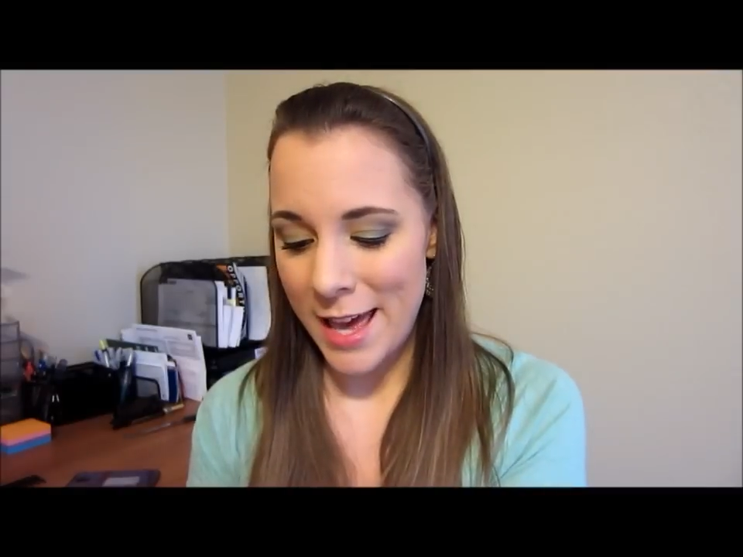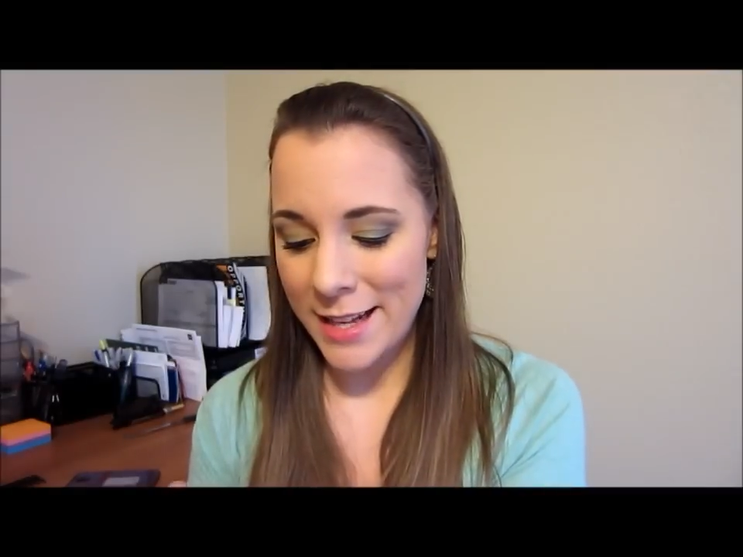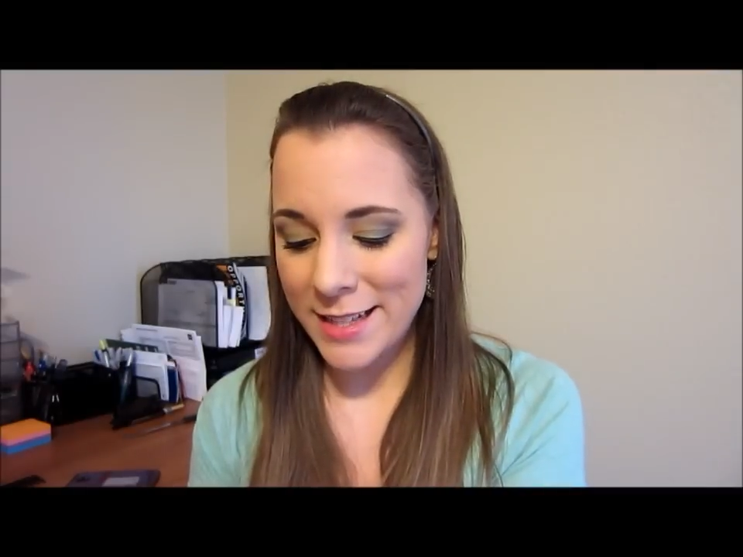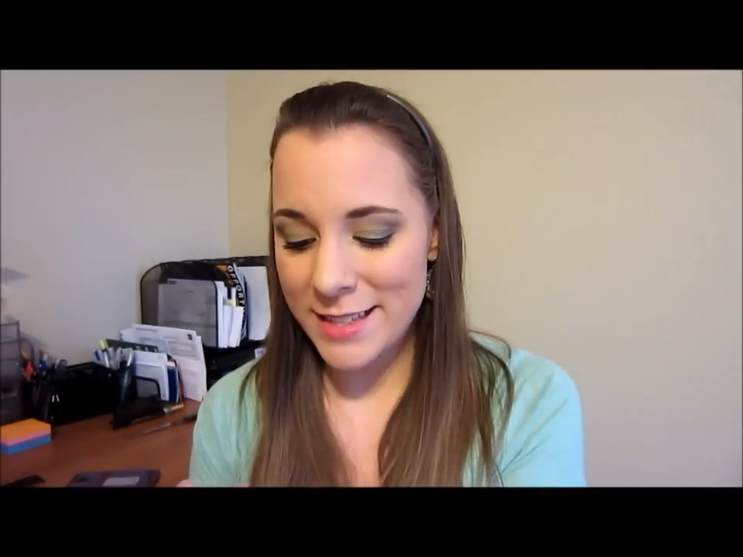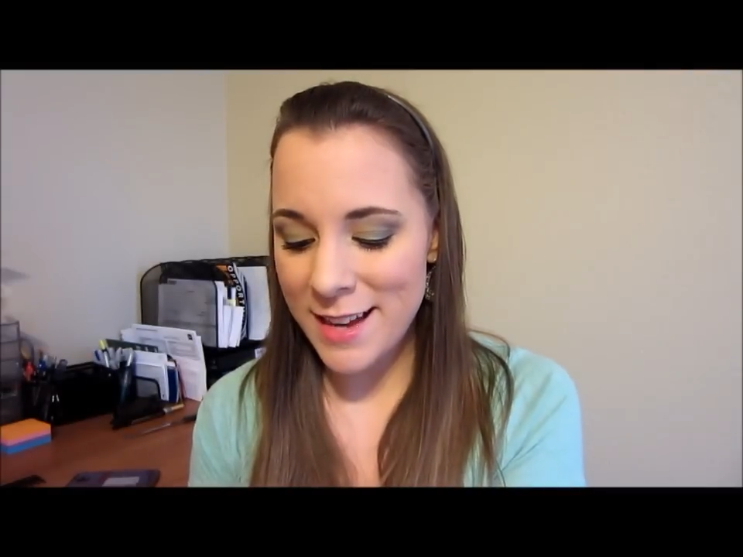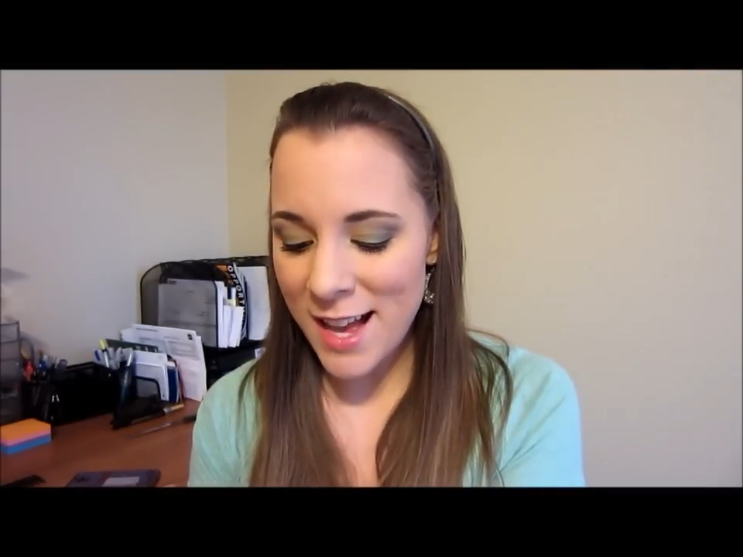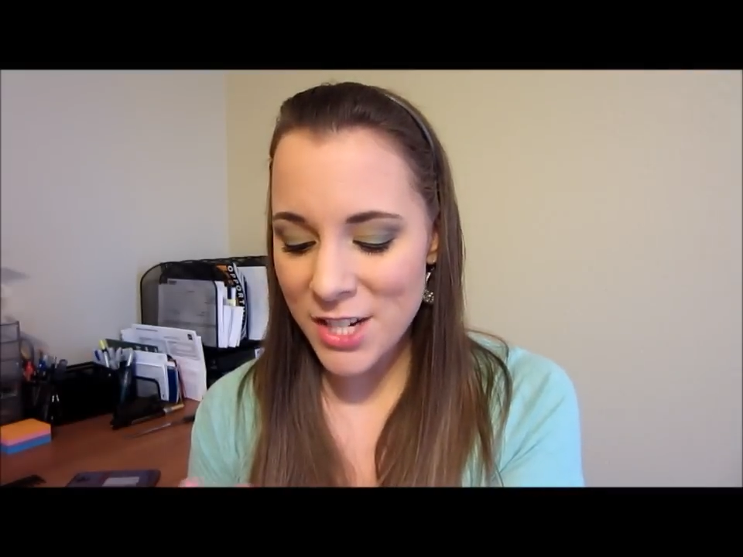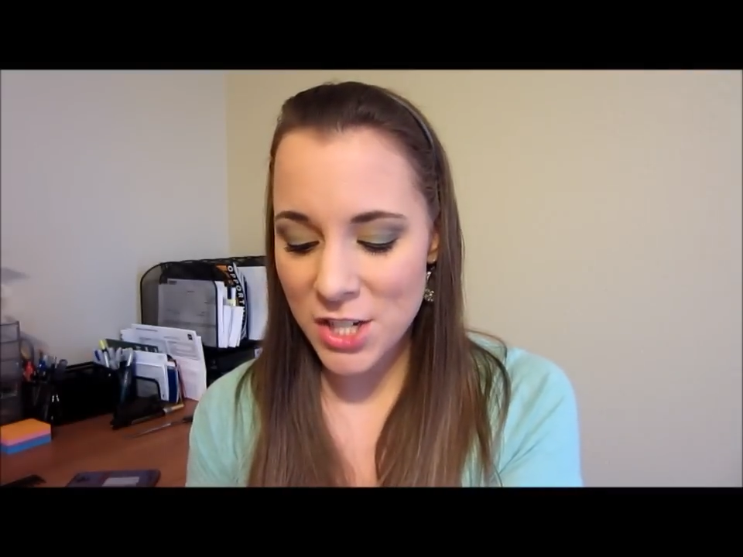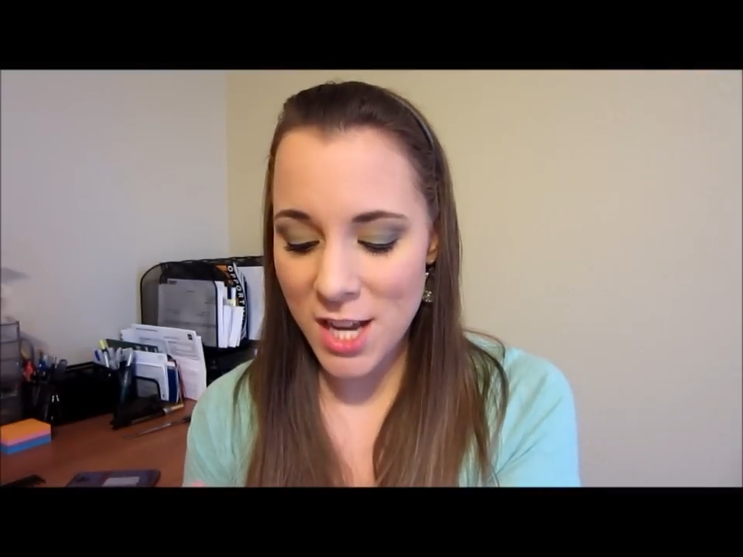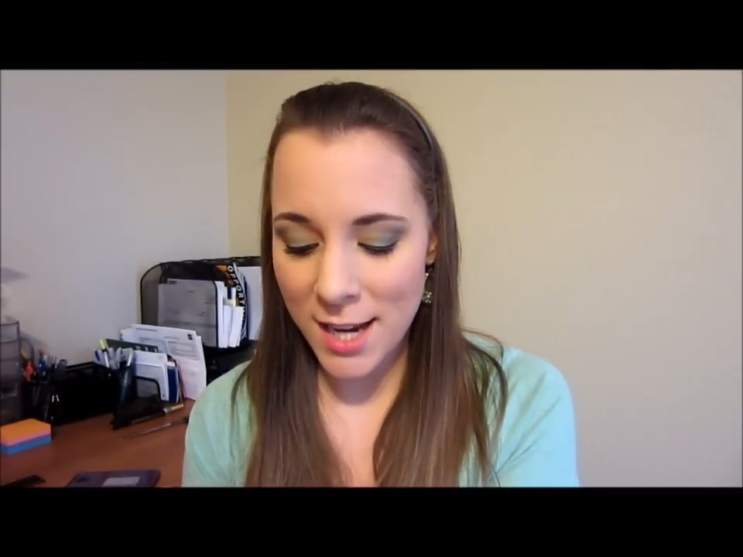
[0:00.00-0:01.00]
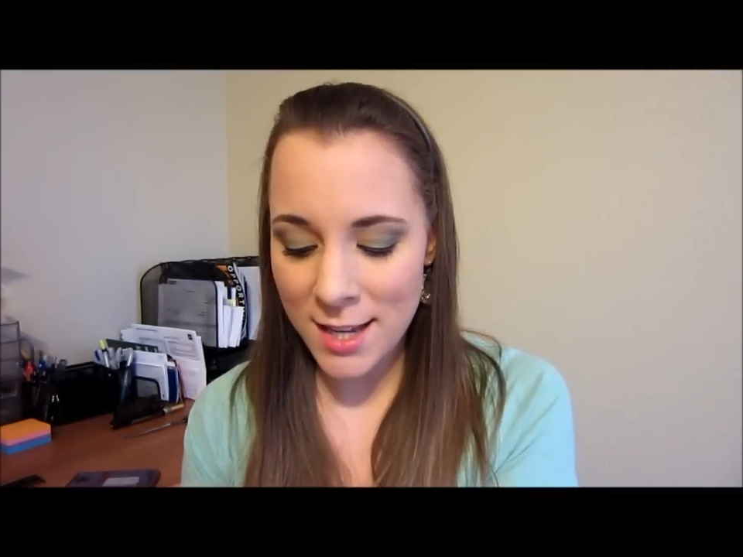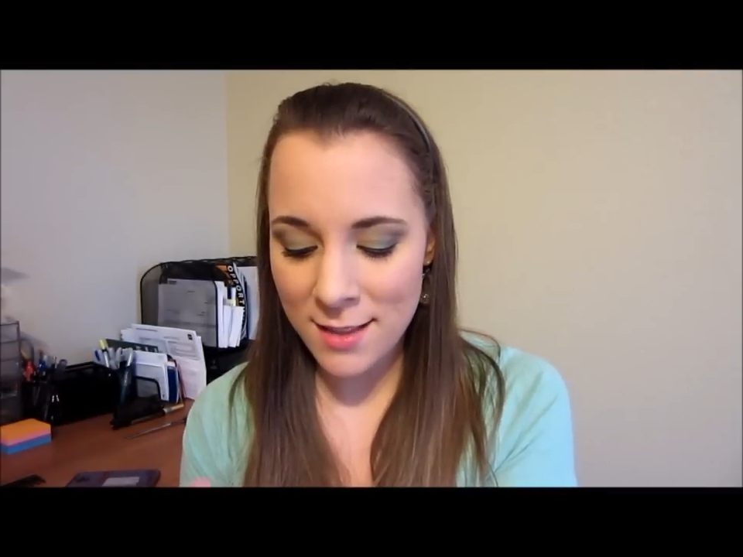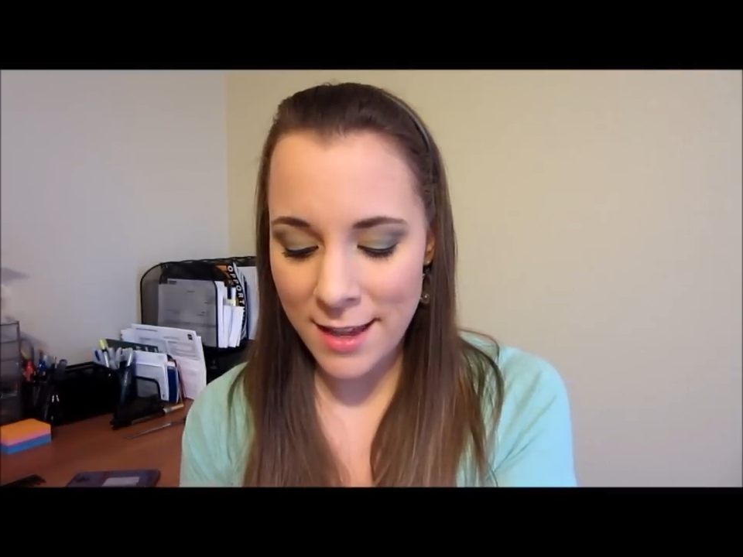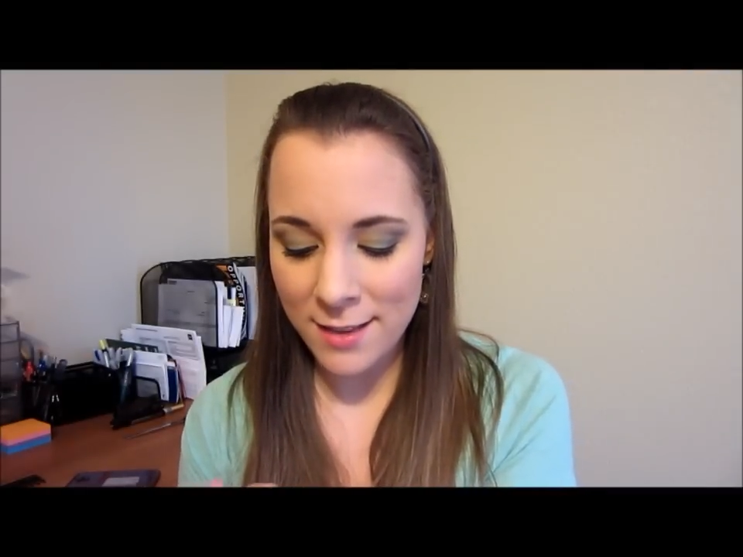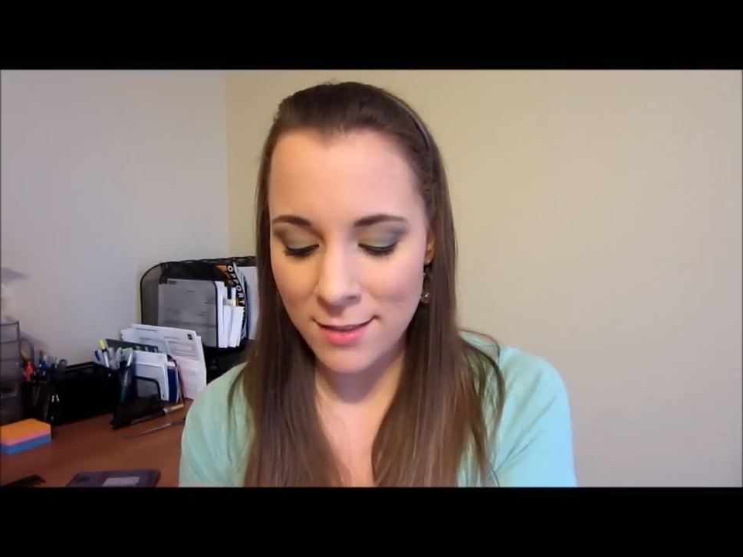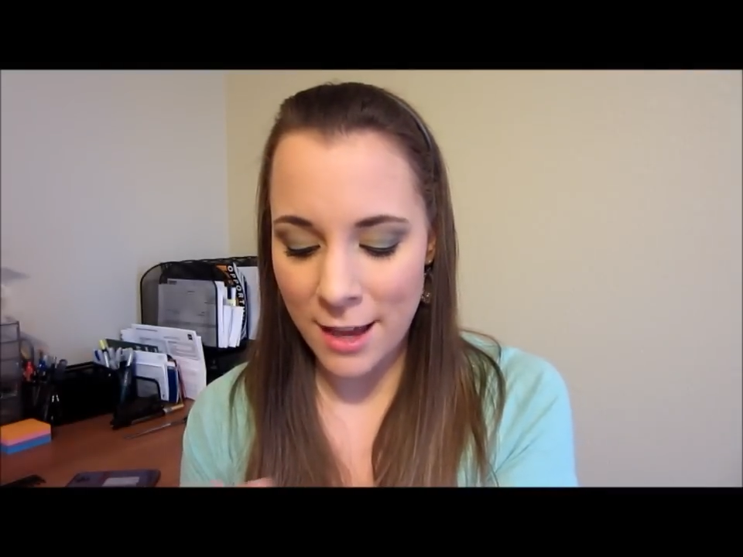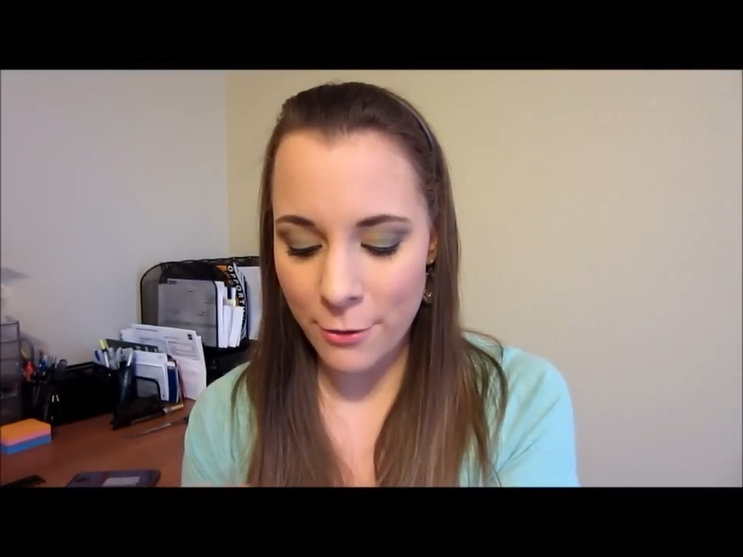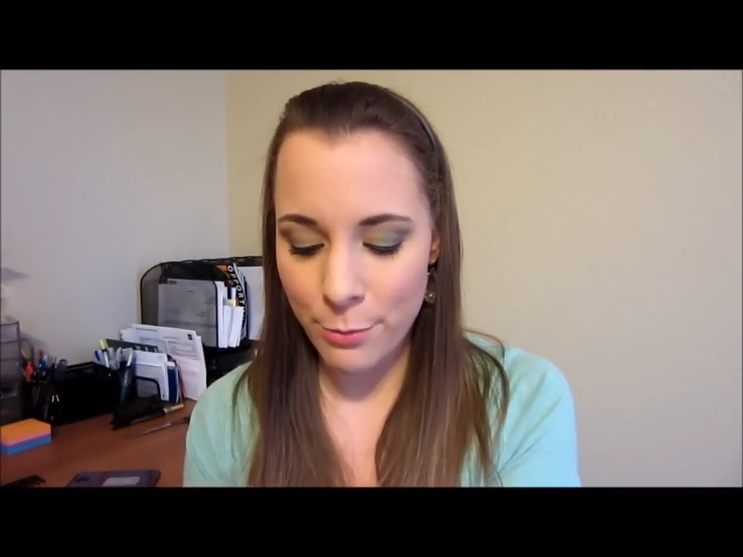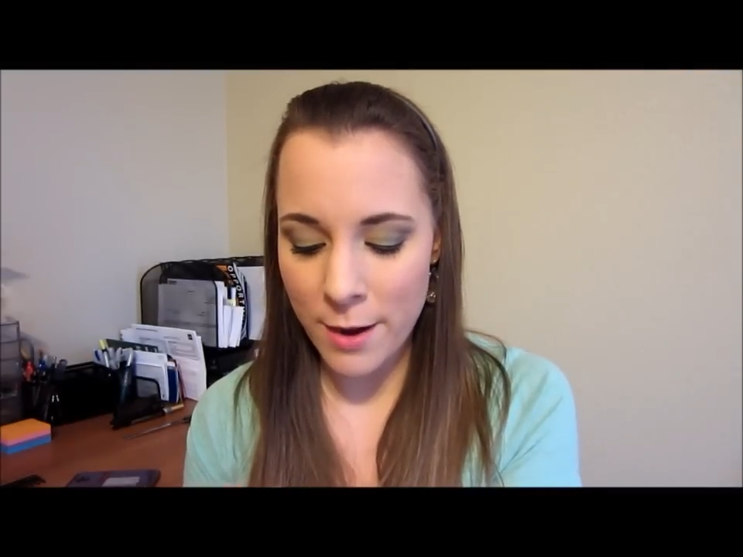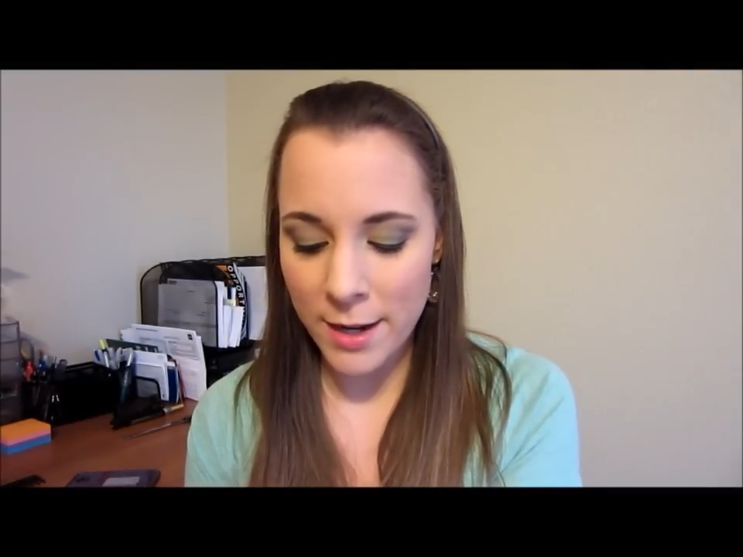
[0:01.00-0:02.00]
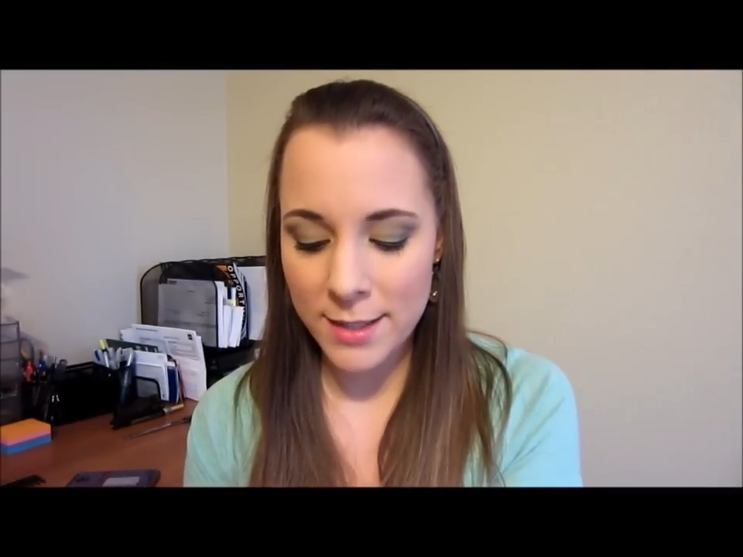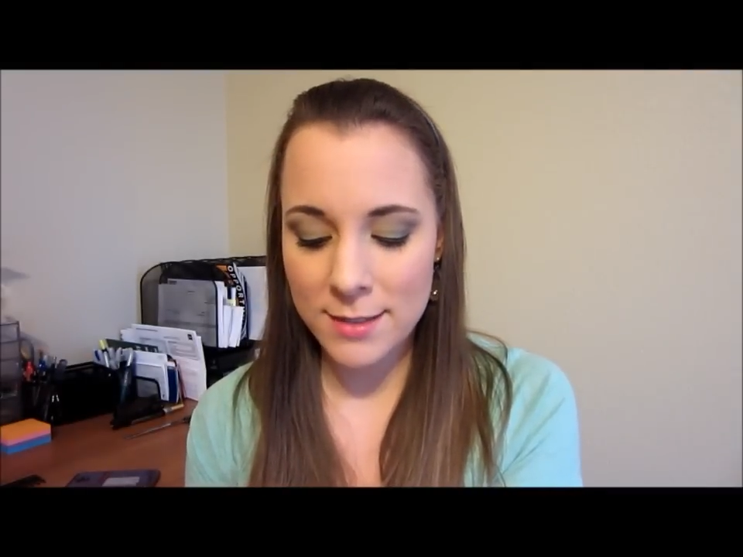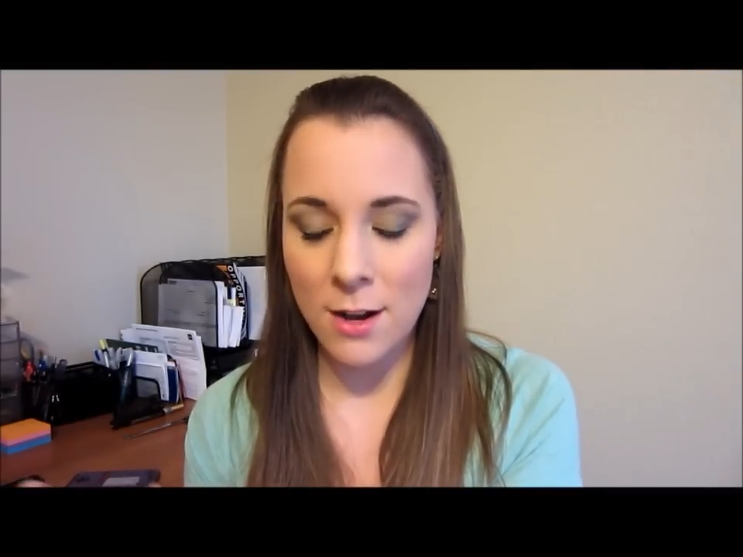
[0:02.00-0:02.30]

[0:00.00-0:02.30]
And it's not shiny like a lot of products